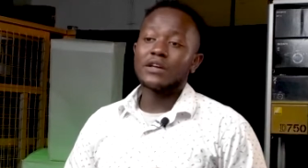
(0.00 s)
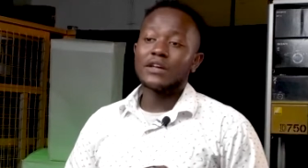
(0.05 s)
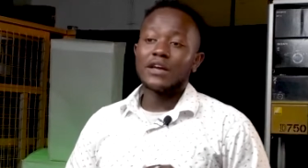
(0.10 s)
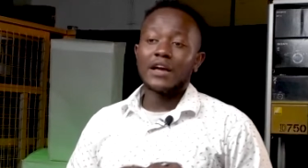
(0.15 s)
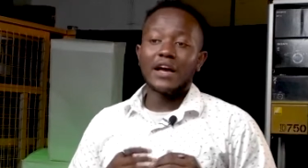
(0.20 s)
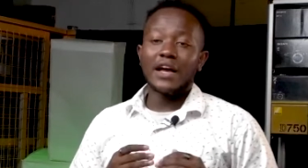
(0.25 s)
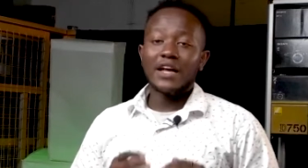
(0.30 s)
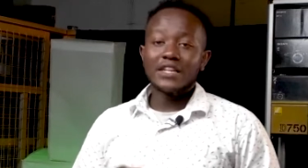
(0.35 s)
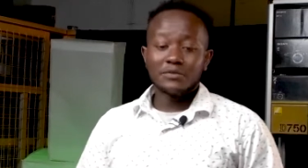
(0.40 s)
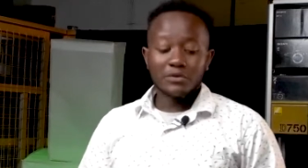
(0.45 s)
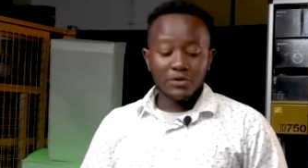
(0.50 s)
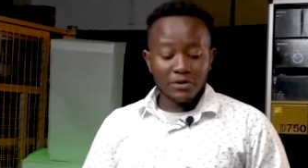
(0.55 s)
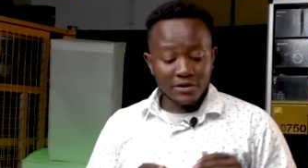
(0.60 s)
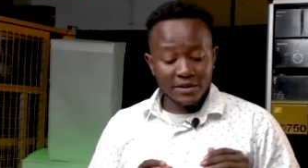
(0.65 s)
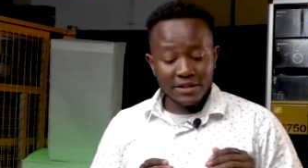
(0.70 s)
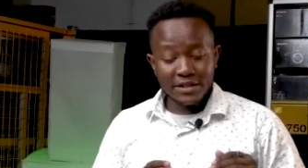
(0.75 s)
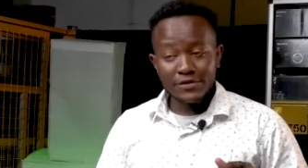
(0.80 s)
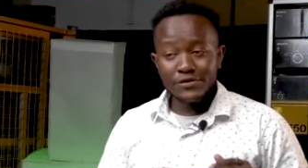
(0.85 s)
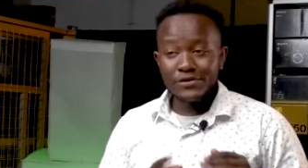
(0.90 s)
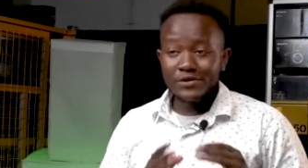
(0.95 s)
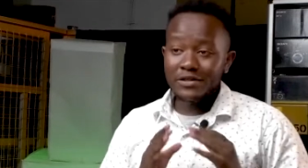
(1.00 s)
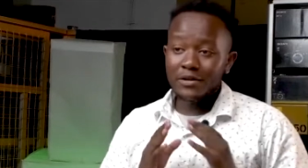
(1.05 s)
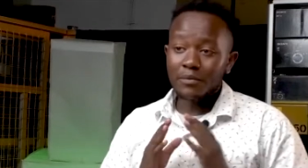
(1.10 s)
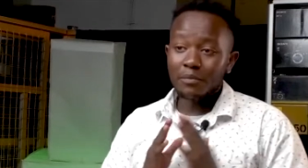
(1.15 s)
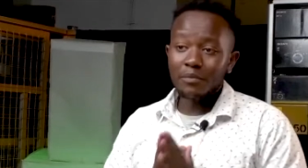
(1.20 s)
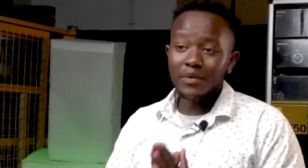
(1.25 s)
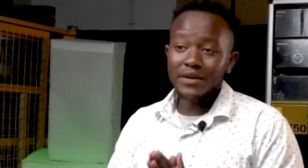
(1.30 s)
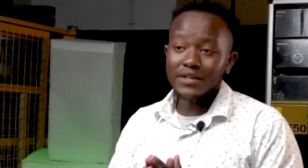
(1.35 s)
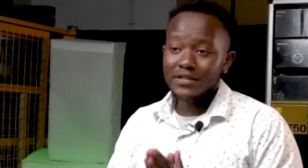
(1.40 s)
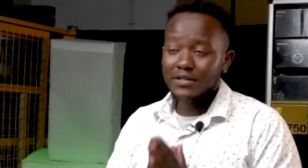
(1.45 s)
That's because it gives you the
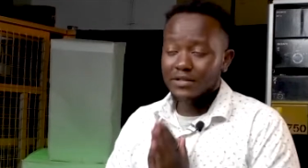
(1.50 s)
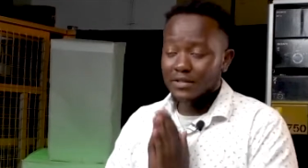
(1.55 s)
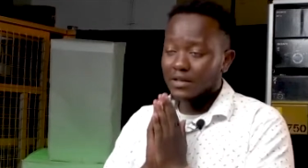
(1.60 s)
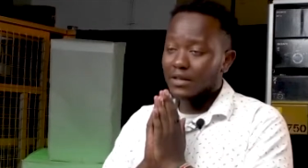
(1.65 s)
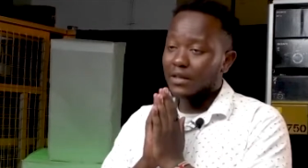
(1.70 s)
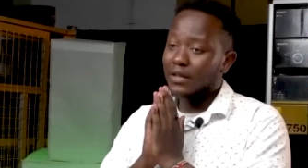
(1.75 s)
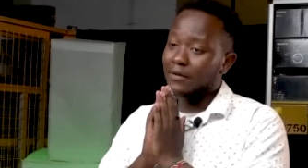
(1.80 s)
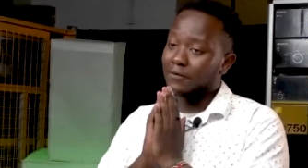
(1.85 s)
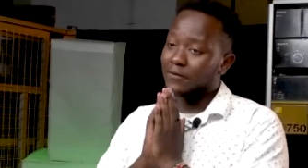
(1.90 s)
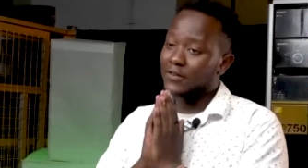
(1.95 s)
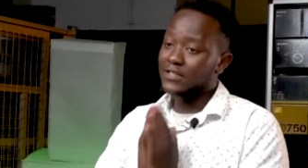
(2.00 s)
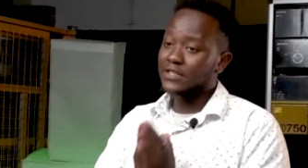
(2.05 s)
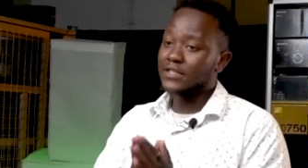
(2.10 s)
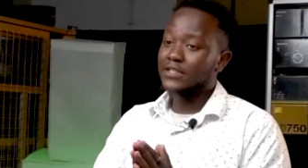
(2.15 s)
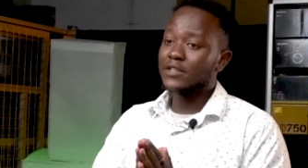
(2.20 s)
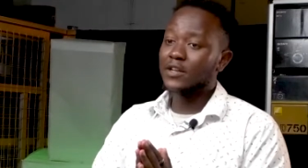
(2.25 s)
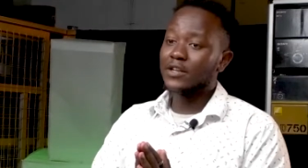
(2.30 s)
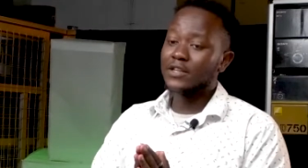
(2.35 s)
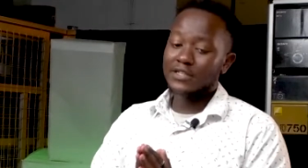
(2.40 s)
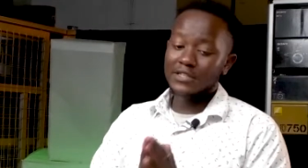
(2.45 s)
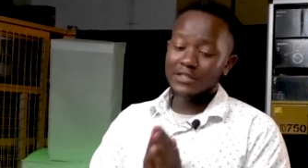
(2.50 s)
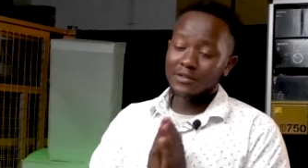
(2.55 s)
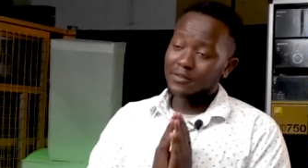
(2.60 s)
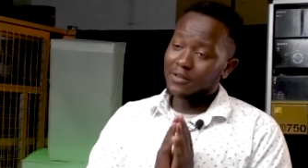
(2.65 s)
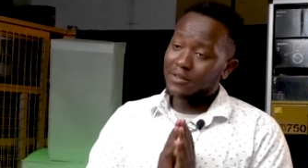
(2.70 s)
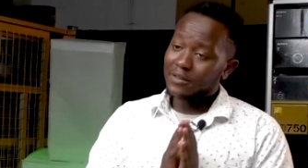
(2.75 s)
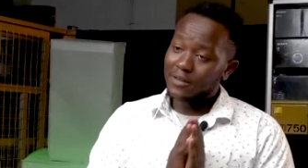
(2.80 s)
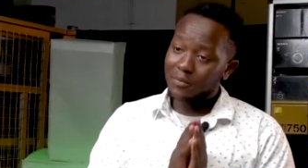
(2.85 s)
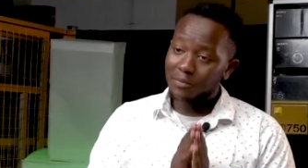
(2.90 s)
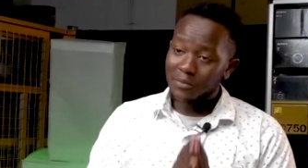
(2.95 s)
best versatility,
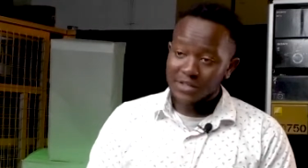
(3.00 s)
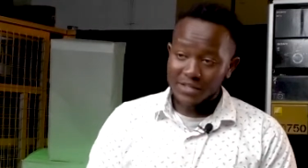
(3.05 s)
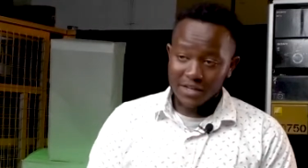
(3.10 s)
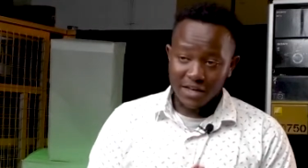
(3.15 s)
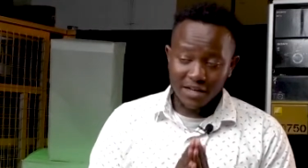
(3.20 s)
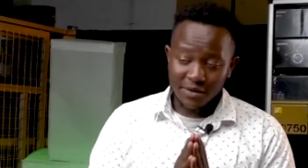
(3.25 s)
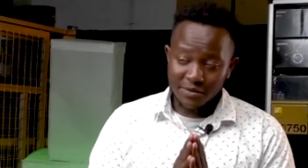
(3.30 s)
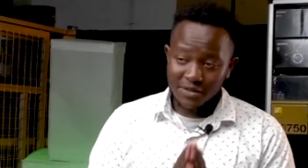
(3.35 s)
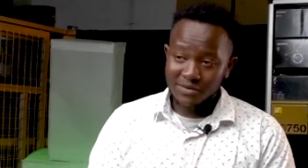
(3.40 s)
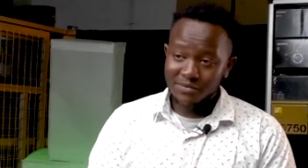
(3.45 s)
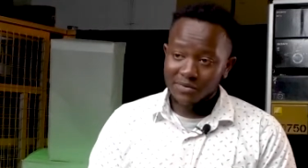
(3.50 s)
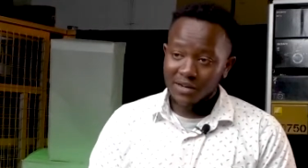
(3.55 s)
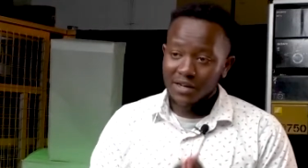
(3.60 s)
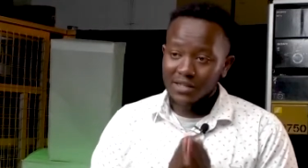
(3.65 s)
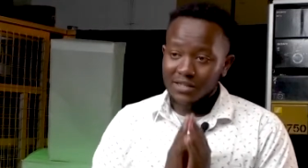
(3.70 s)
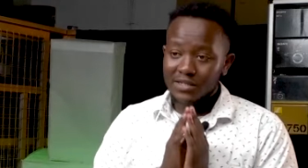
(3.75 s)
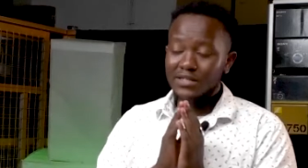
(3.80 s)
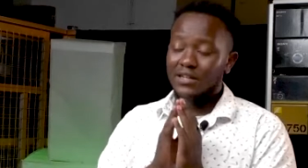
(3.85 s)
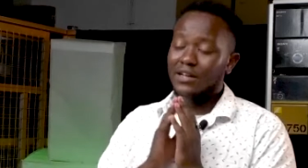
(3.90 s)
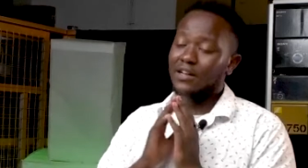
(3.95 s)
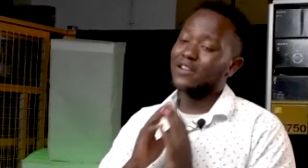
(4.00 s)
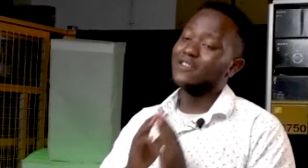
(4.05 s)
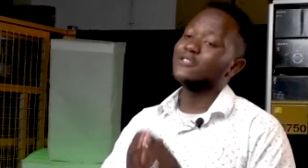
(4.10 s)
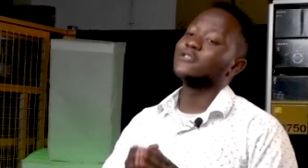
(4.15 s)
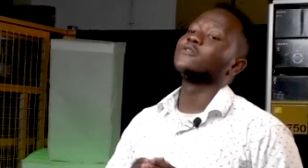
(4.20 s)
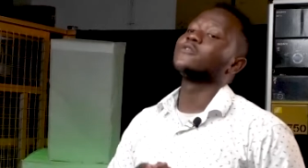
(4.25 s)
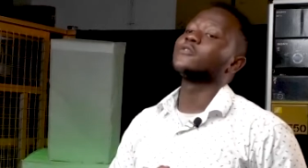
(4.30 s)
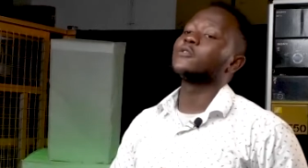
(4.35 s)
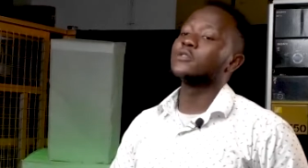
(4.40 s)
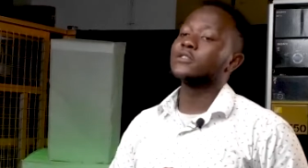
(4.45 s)
the best adaptability, and of
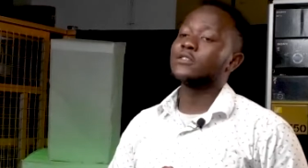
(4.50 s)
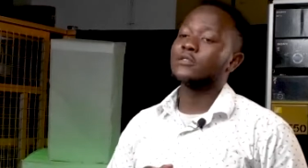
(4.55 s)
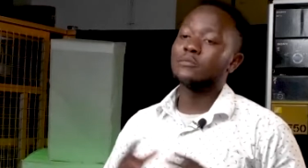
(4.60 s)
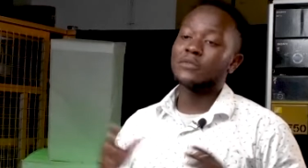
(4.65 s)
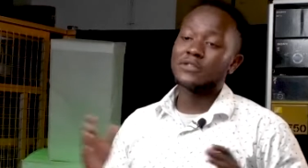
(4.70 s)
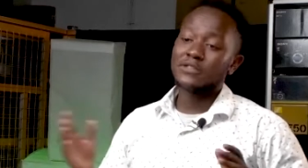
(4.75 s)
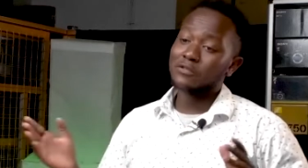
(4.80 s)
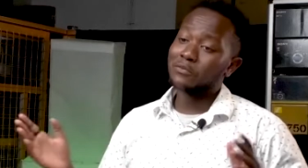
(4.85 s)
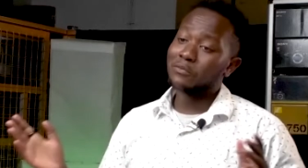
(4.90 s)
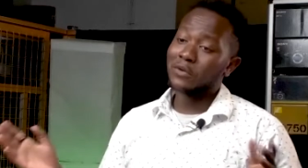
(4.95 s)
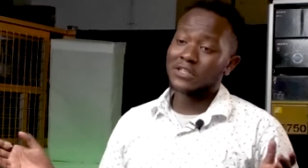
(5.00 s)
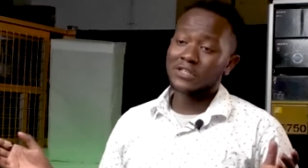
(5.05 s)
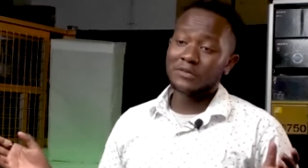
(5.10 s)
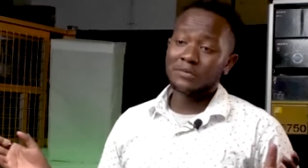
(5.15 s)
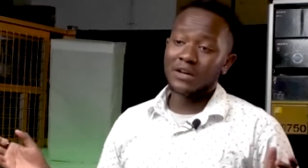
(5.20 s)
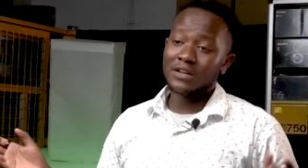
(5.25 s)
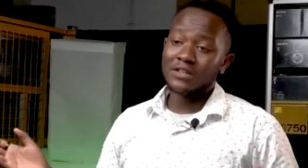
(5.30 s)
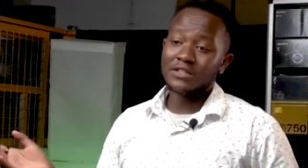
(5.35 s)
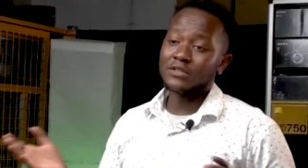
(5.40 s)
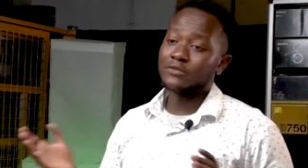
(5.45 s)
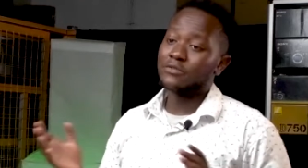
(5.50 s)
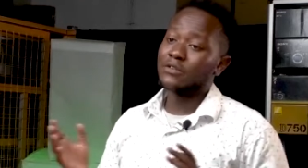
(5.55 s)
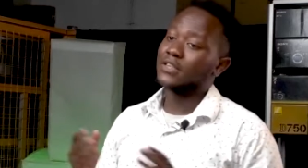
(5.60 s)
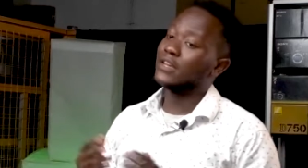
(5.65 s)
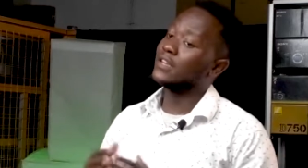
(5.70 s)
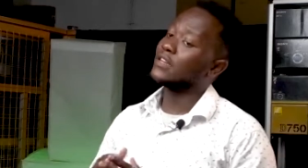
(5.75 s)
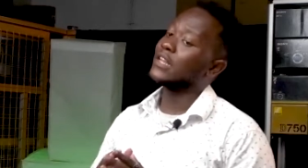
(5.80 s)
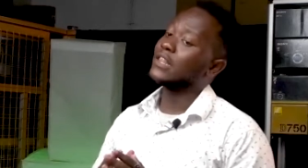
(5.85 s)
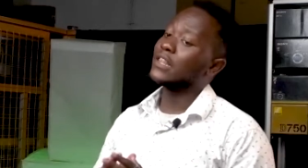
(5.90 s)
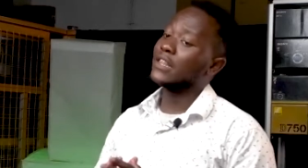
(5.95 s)
course, the best compatibility with
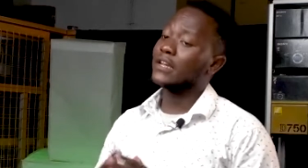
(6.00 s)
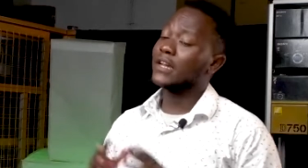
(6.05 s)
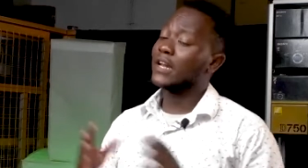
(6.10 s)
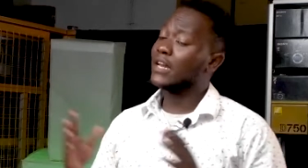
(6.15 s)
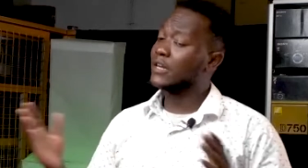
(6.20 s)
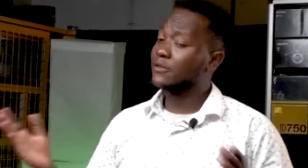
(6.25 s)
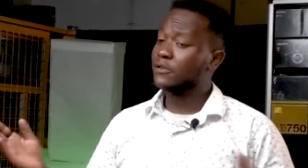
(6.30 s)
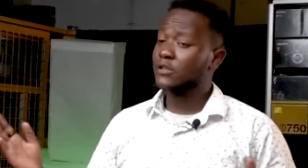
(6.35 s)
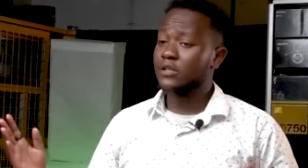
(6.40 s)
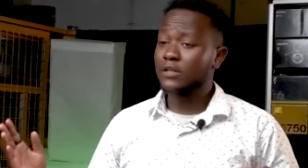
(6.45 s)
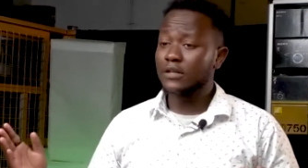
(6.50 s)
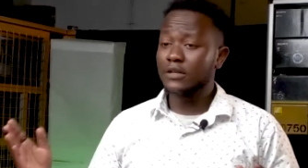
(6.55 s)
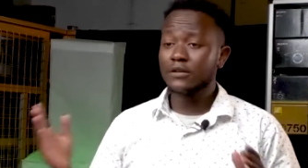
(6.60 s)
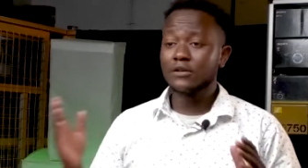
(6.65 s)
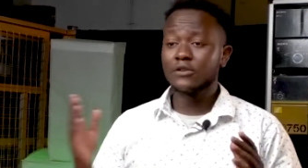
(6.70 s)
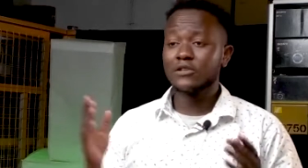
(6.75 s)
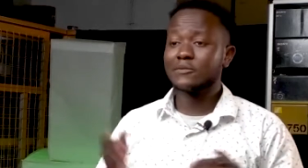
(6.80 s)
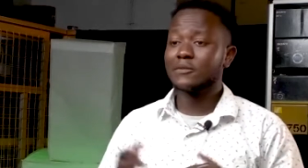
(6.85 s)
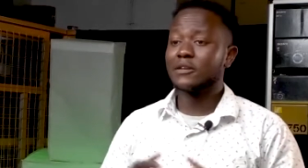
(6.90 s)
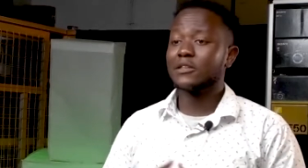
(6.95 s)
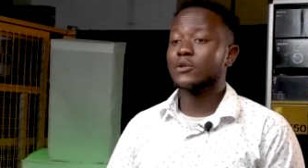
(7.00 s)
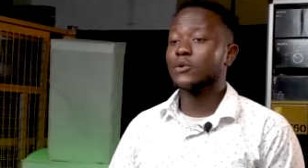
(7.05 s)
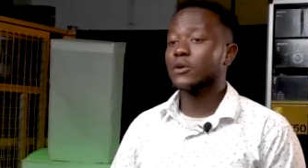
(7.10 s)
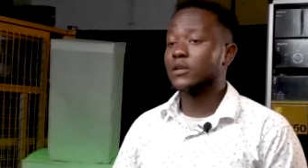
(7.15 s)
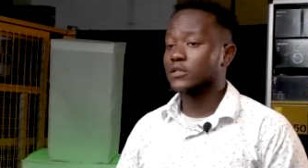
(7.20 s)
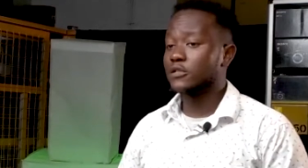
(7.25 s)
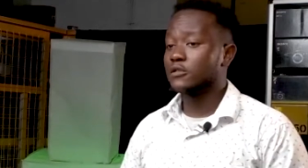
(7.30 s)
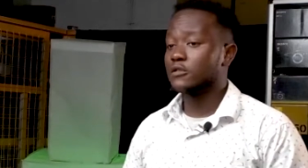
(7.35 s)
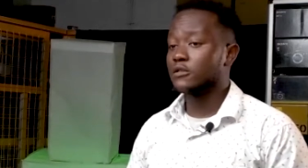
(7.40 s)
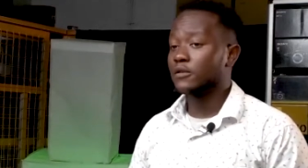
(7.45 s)
anything and everything you might throw at
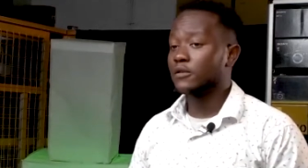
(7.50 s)
it.